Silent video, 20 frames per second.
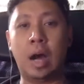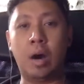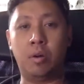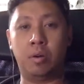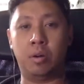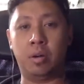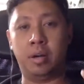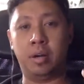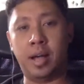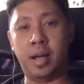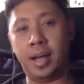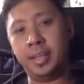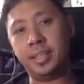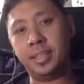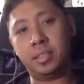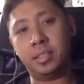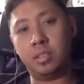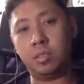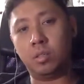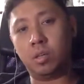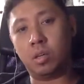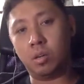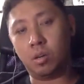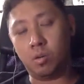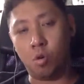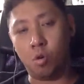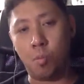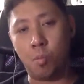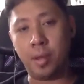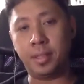out on a nice
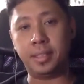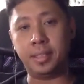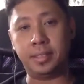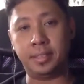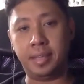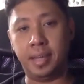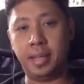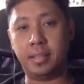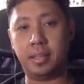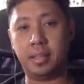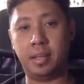romantic date,